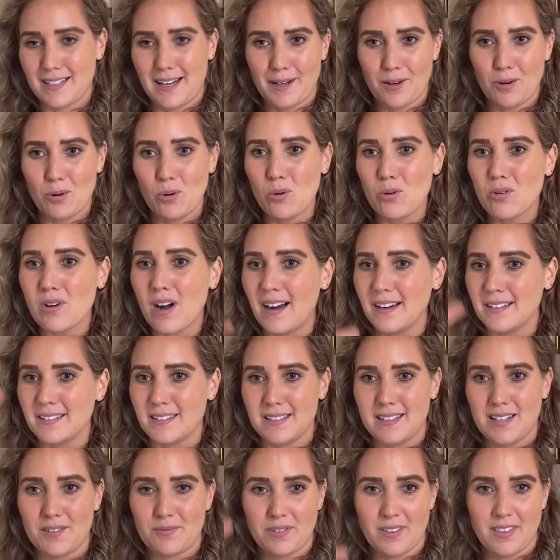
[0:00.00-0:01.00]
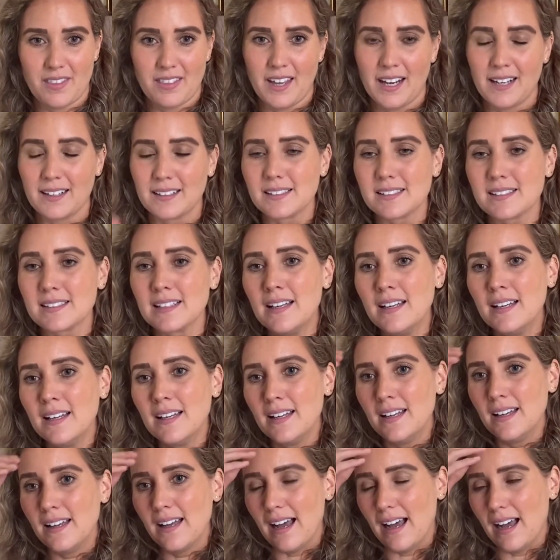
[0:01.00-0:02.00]
like all kinds of different things.
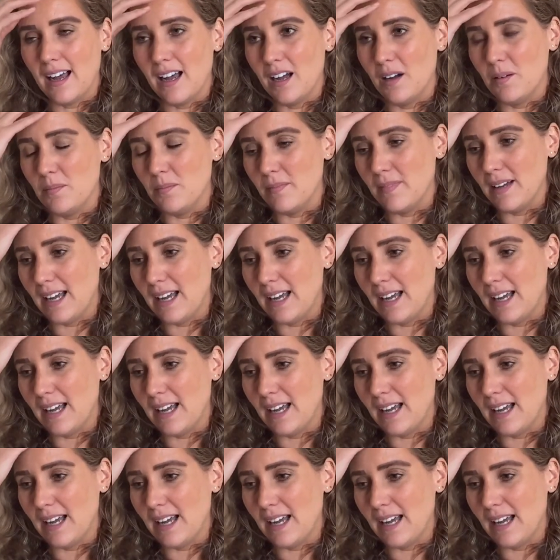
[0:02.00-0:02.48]
And